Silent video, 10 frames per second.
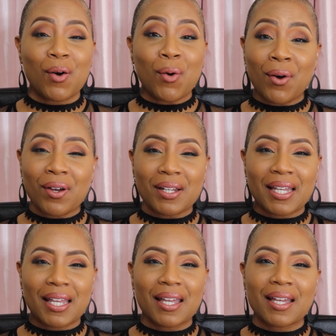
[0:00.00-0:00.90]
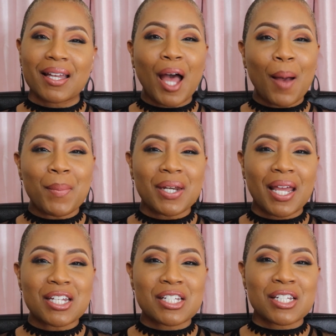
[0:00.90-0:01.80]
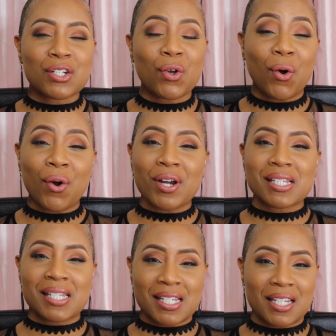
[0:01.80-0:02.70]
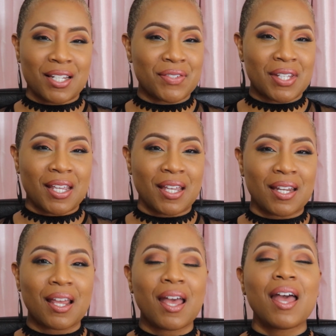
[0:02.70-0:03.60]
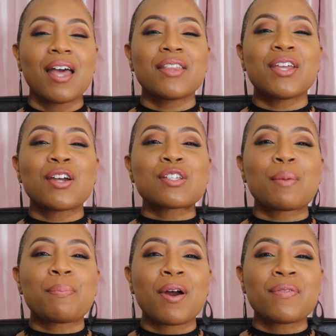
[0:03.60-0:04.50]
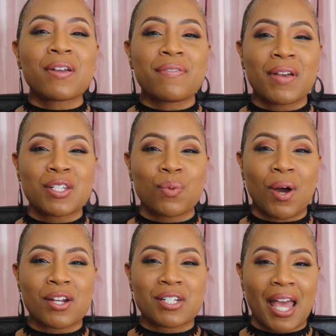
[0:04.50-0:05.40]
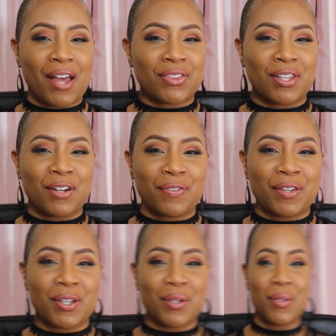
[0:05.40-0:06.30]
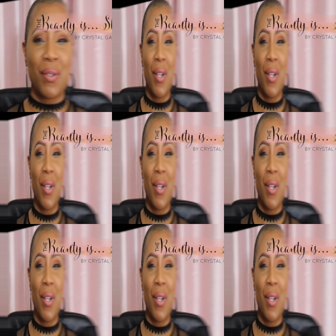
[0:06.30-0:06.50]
oily, combination, or sensitive skin, there's a perfect face wash out there for you.